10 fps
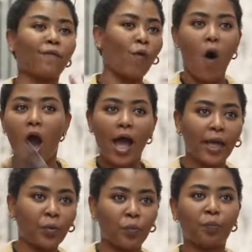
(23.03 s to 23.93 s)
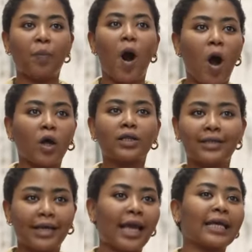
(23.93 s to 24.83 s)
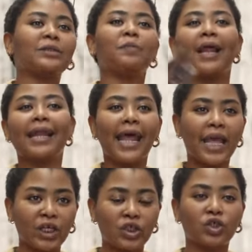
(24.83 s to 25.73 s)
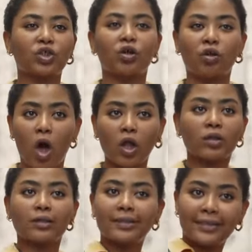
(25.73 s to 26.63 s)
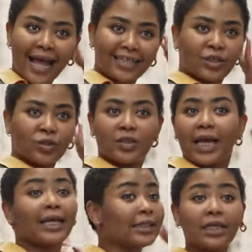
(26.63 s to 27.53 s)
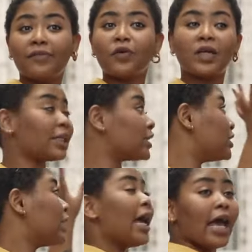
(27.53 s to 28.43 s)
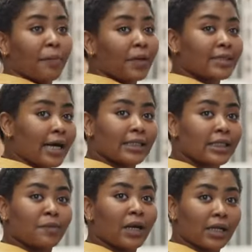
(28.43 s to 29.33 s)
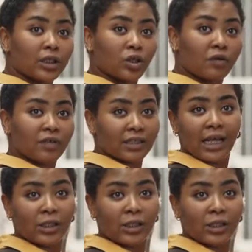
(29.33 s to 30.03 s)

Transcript: Miss Polina. I'm Martin. I'll be your guide through this journey. Hop in. The hotel is a few hours away.